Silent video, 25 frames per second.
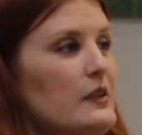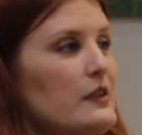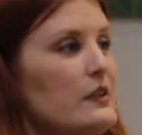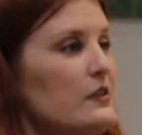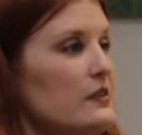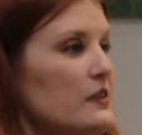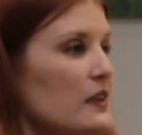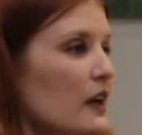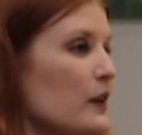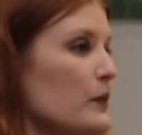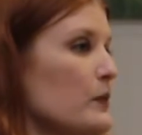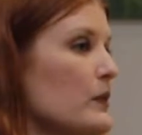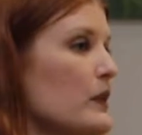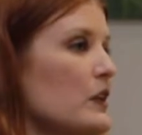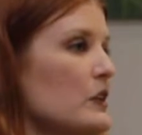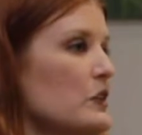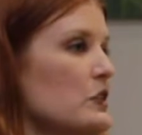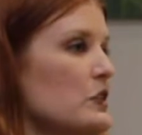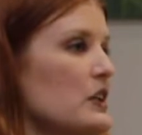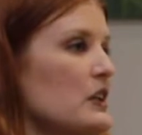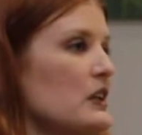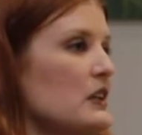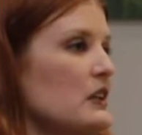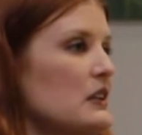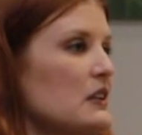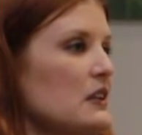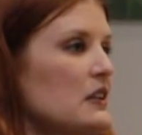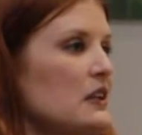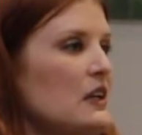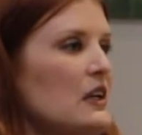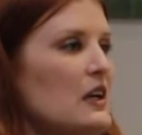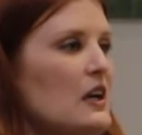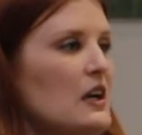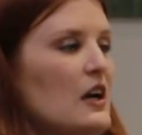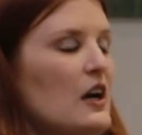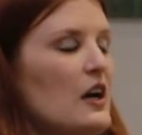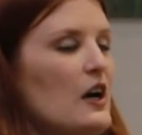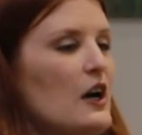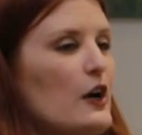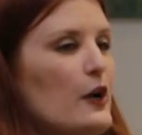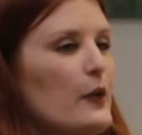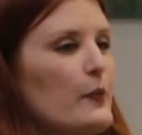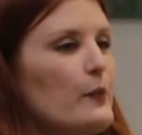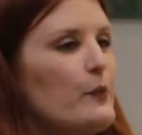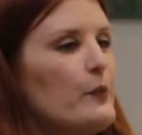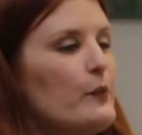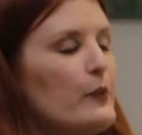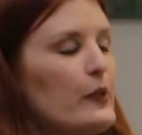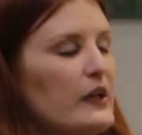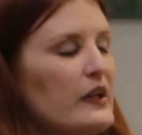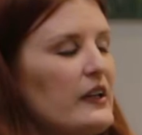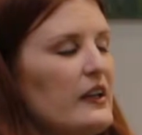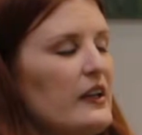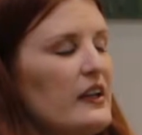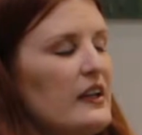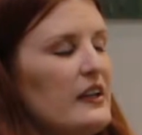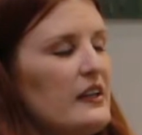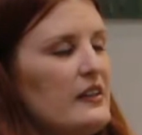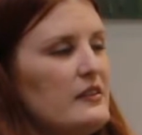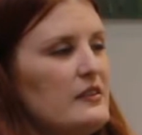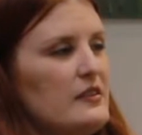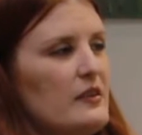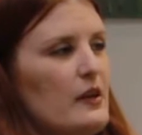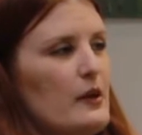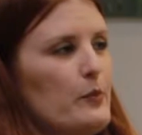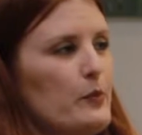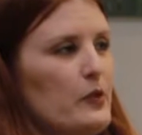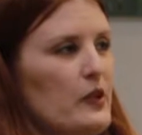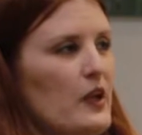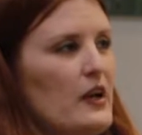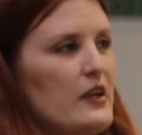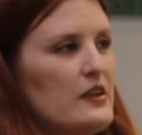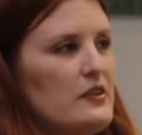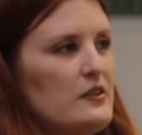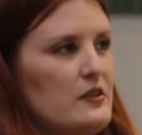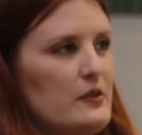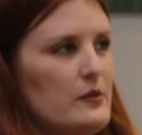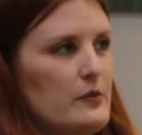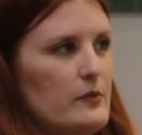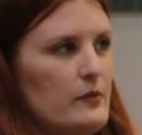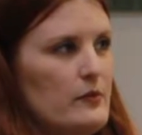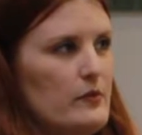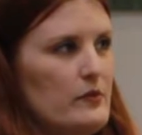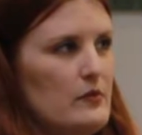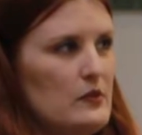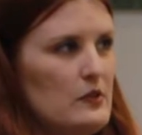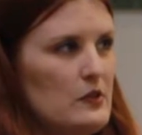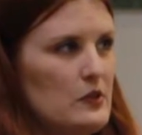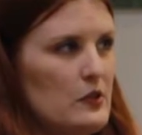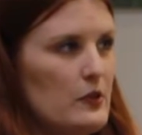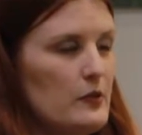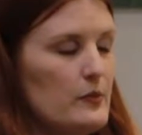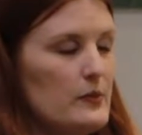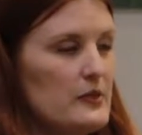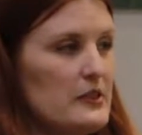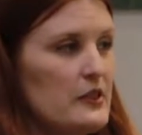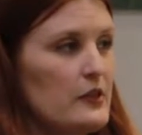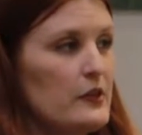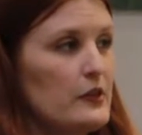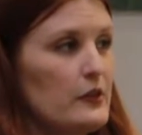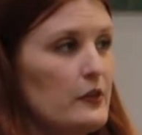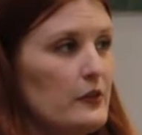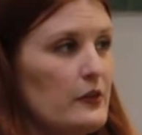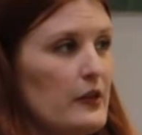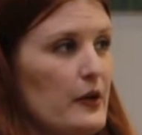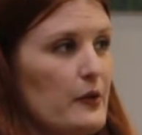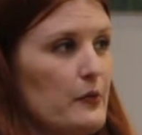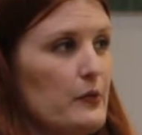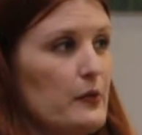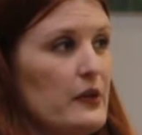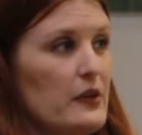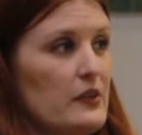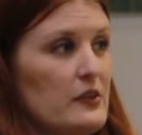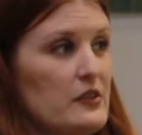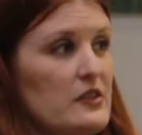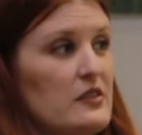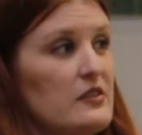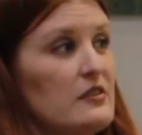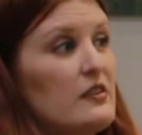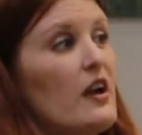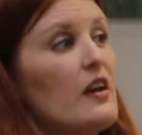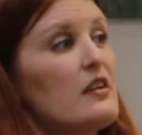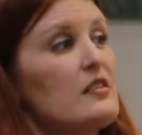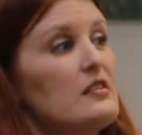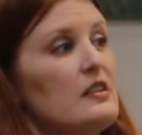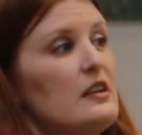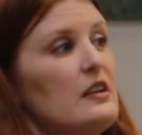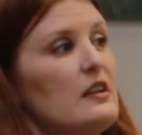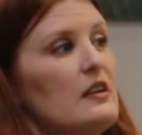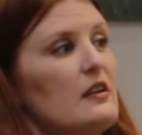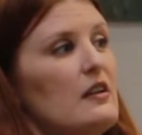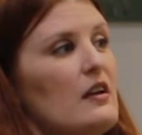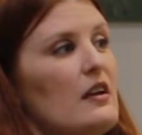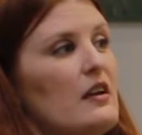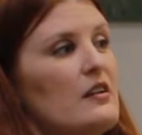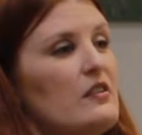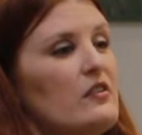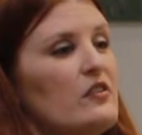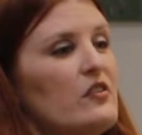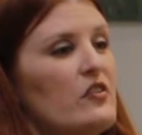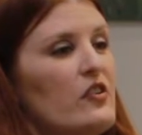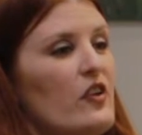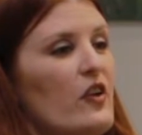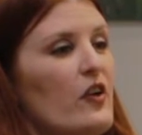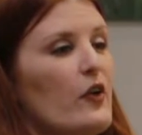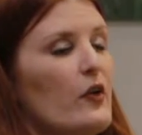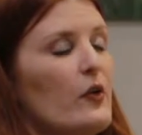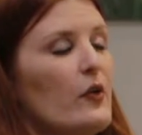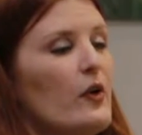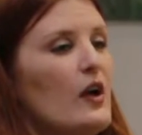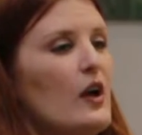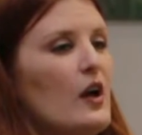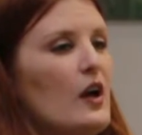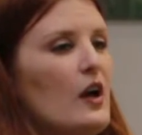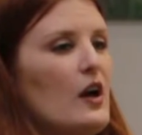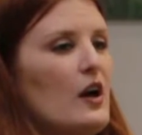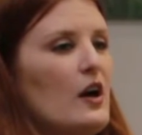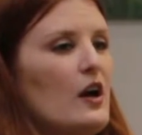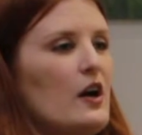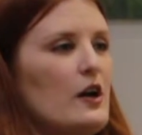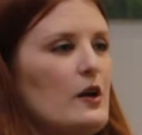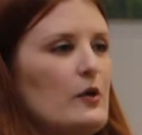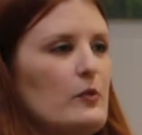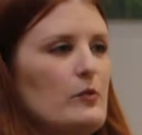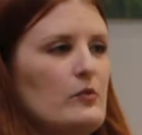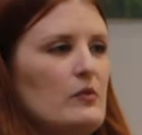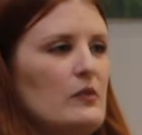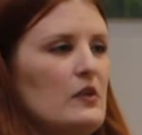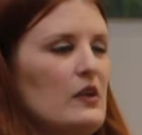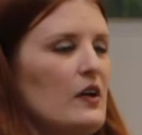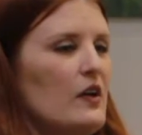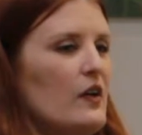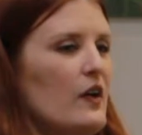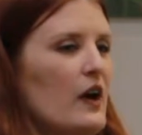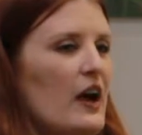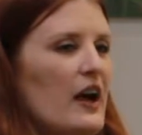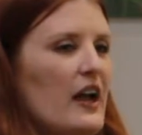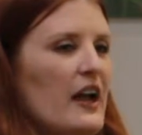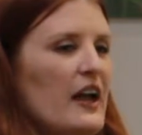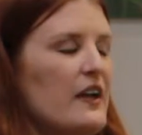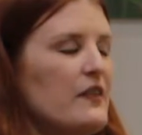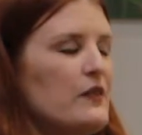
We do sidewalk chalk. Um, but it applies to the to the material that we are discussing. And so, um, you know, I